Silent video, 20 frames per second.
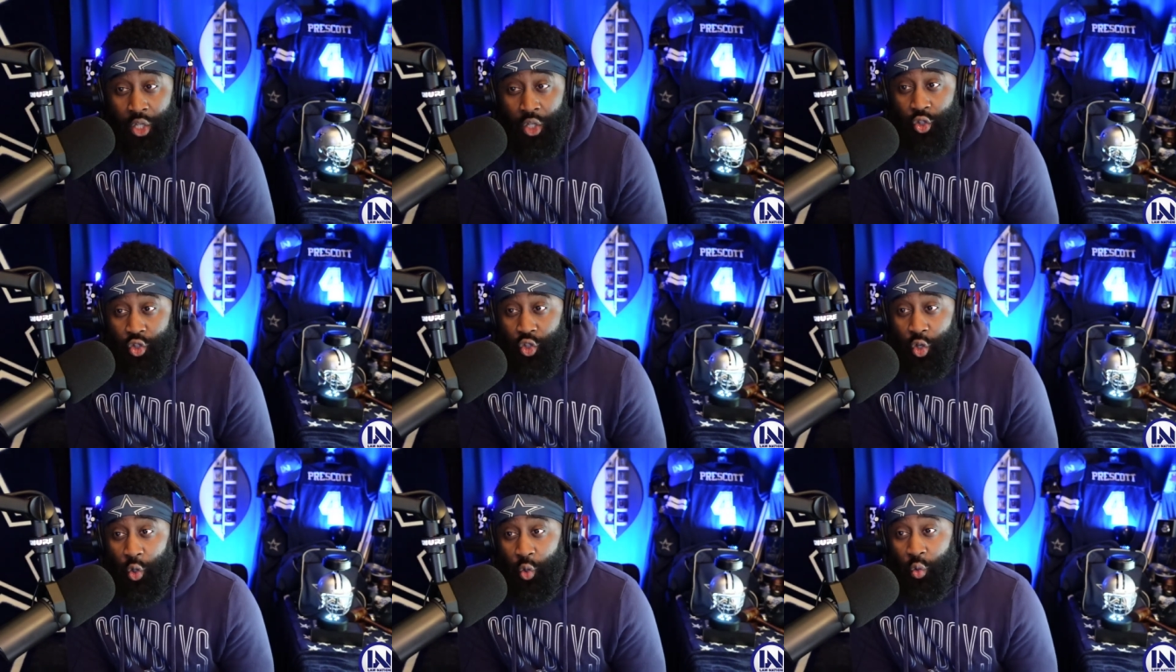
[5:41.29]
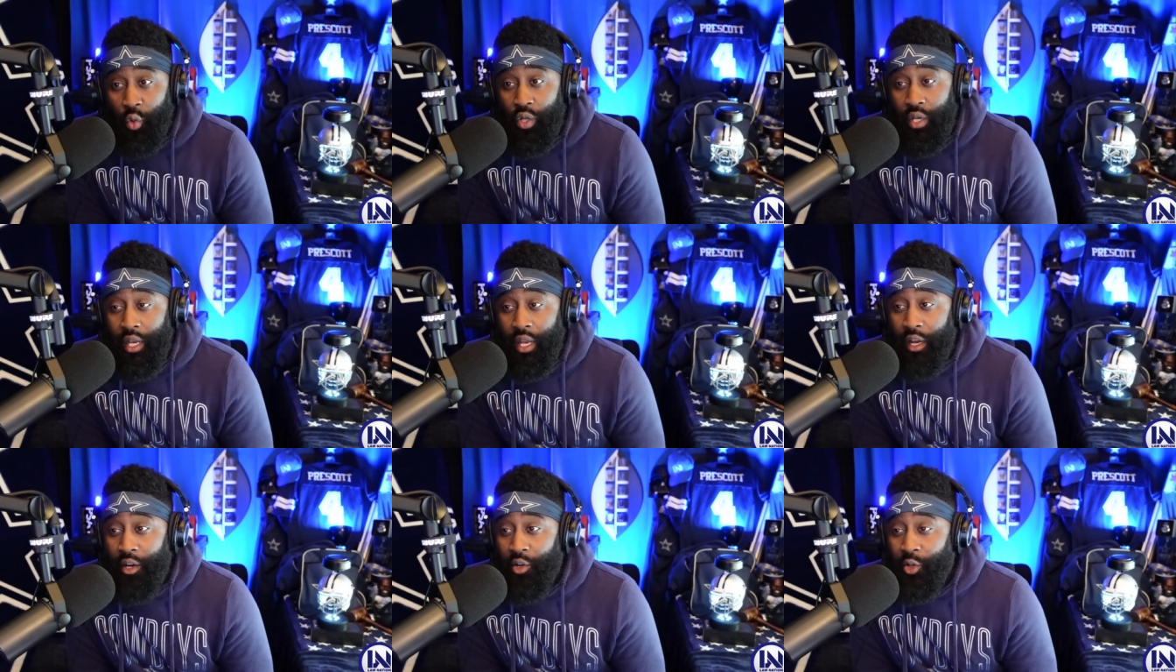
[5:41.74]
So
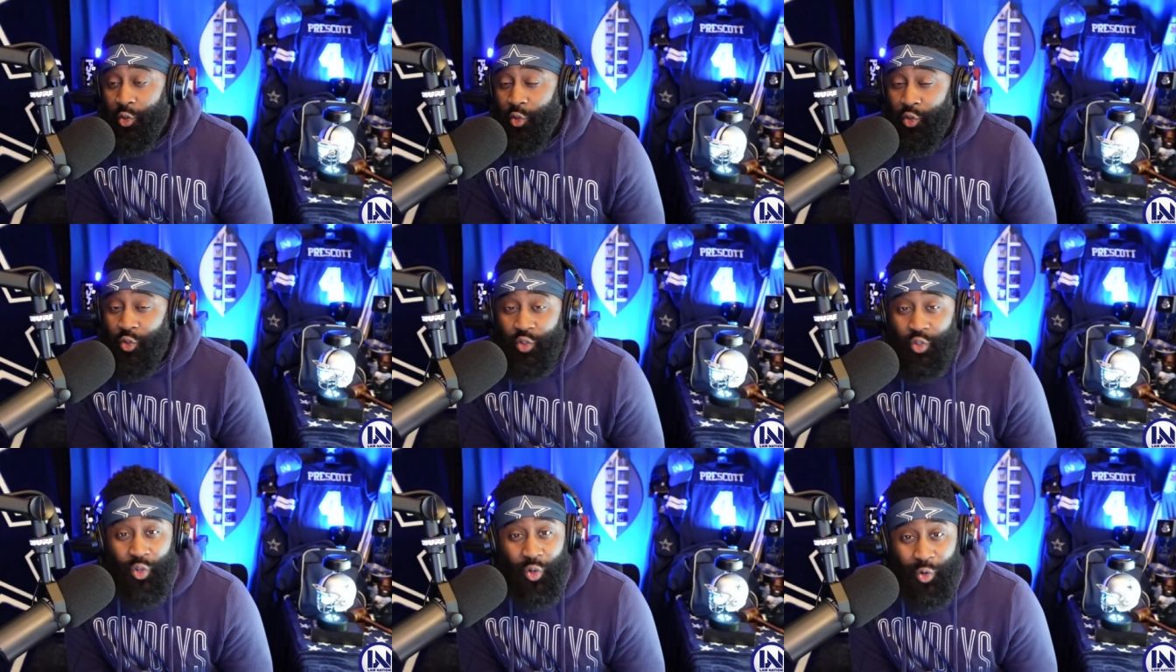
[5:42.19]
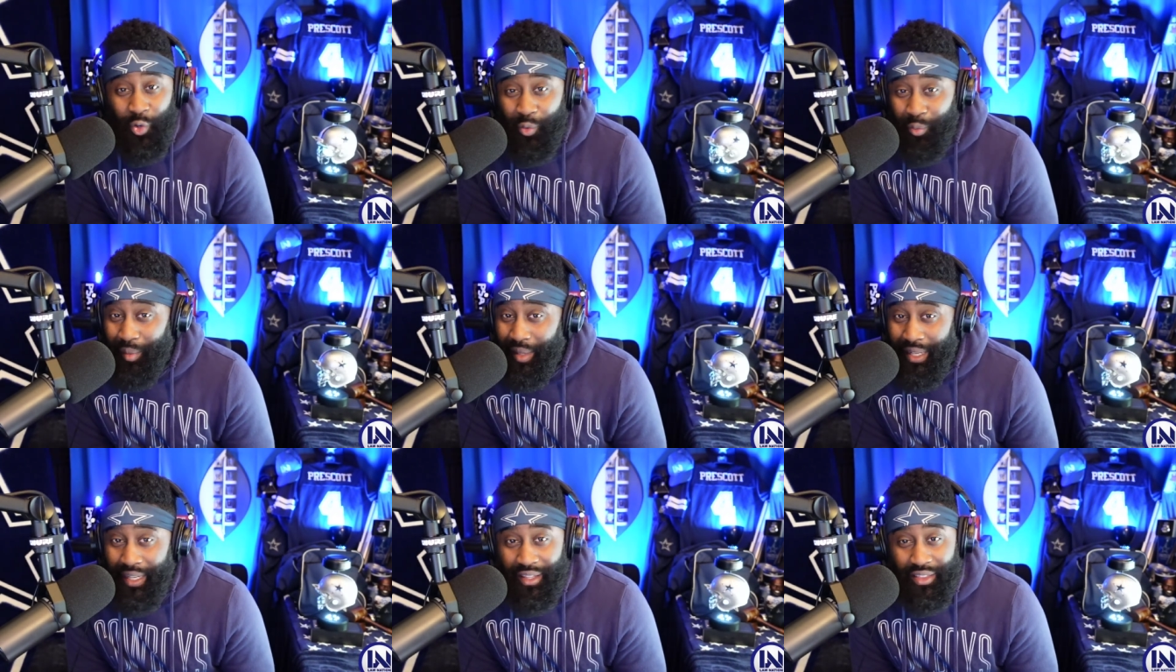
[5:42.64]
there's so
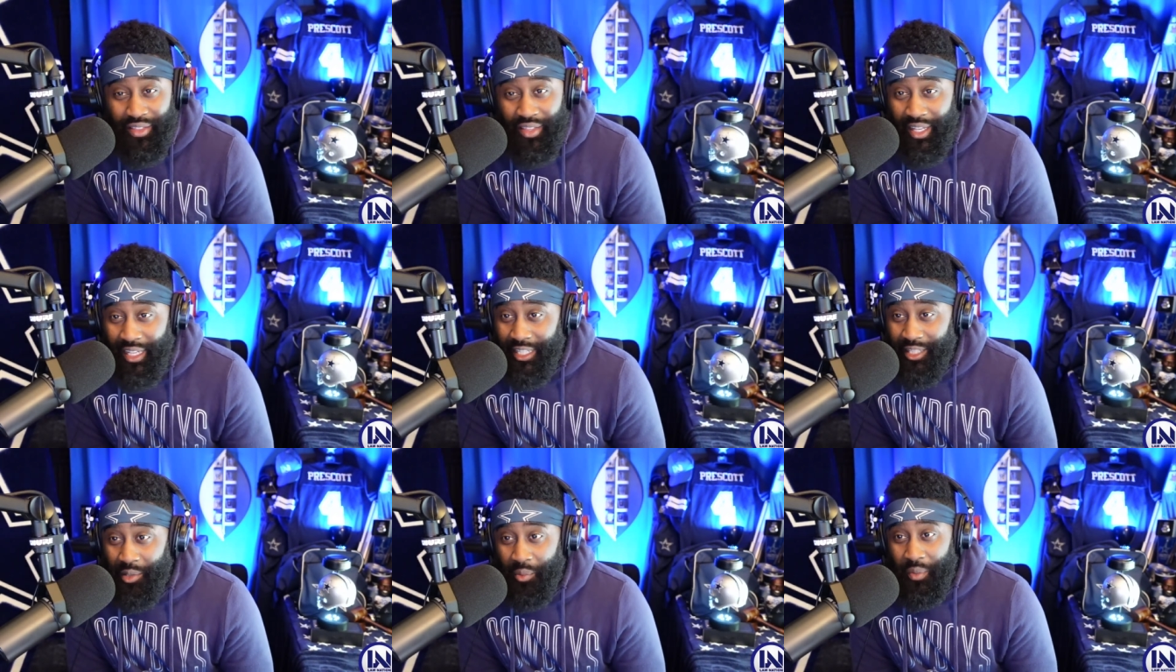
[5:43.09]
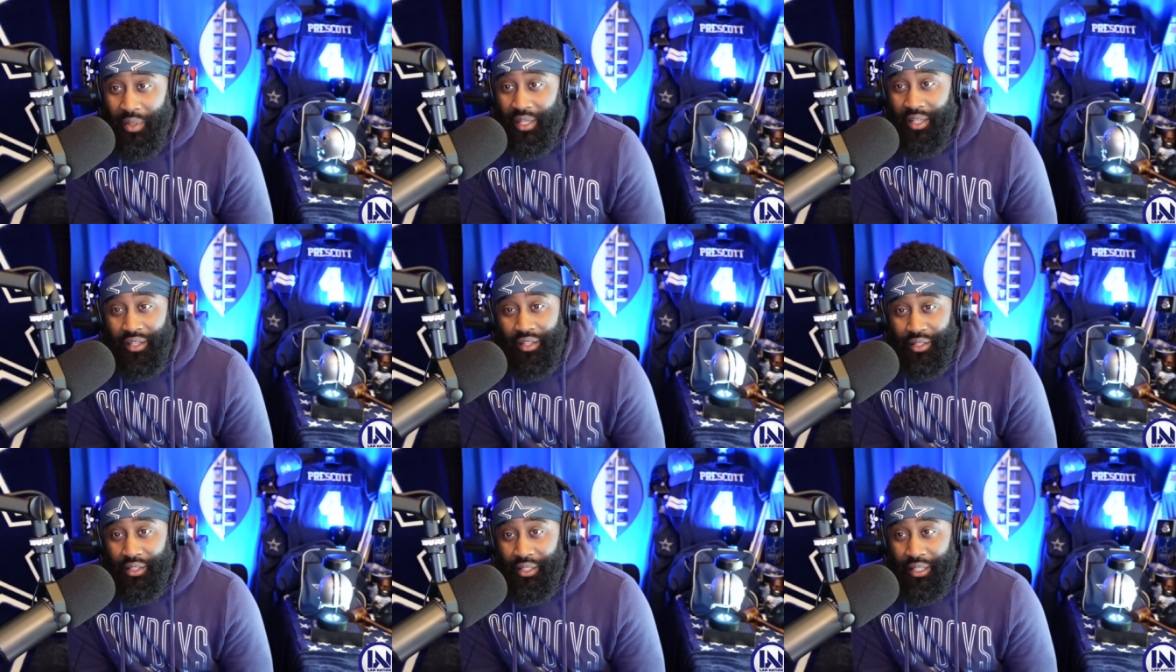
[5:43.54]
many things that we
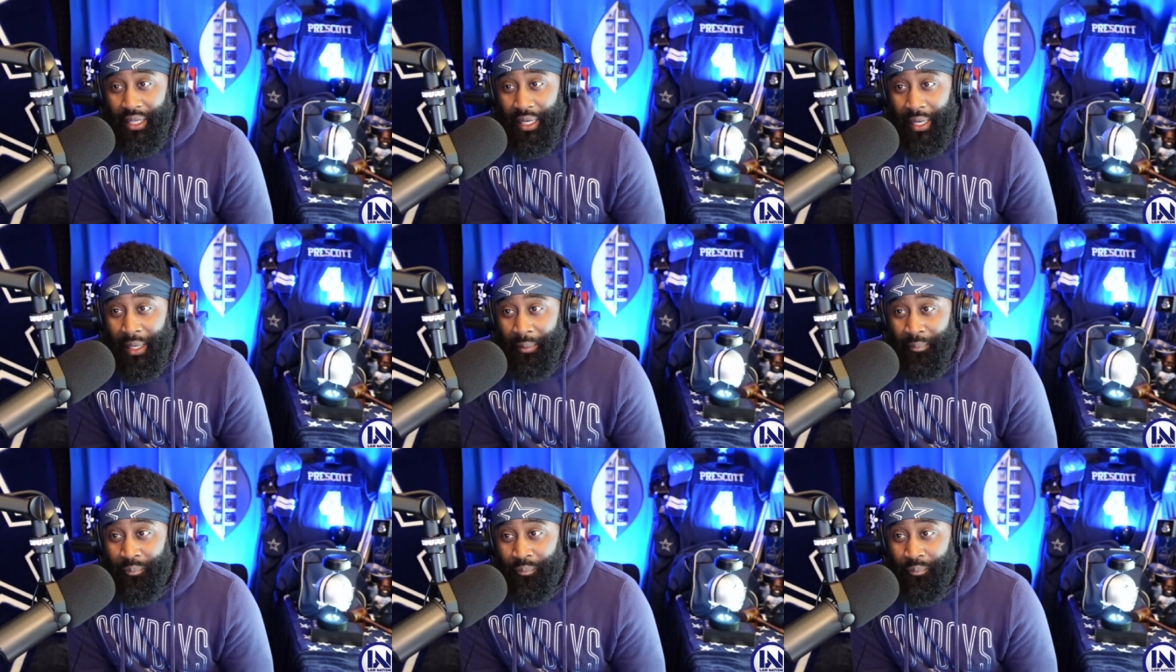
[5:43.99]
can look at